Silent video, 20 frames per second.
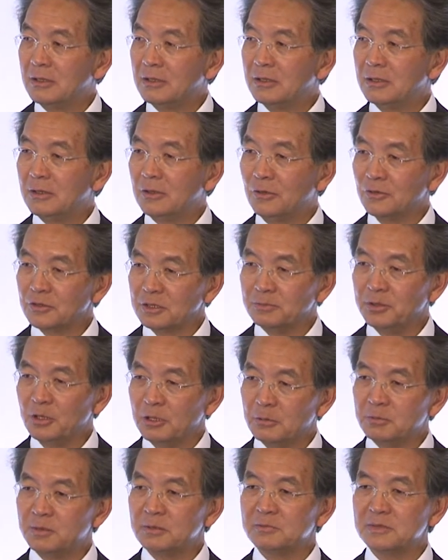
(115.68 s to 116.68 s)
all the
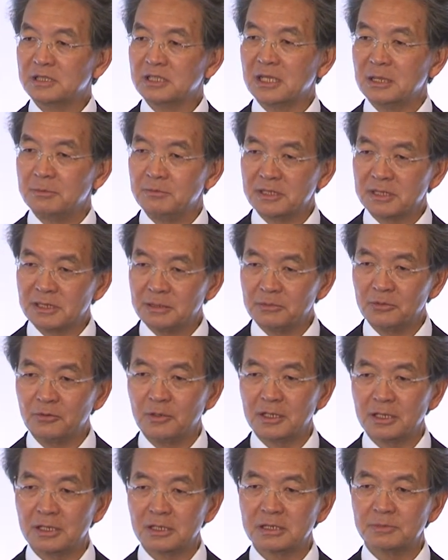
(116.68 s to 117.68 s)
problems can be
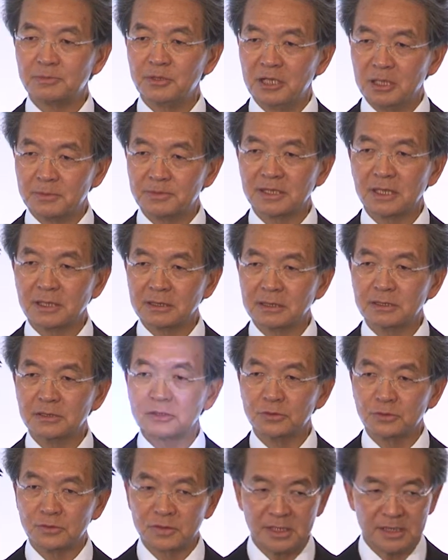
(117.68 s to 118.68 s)
summarized perhaps under
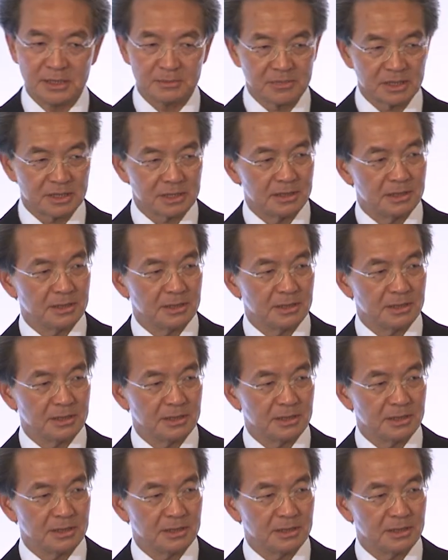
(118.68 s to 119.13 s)
two themes.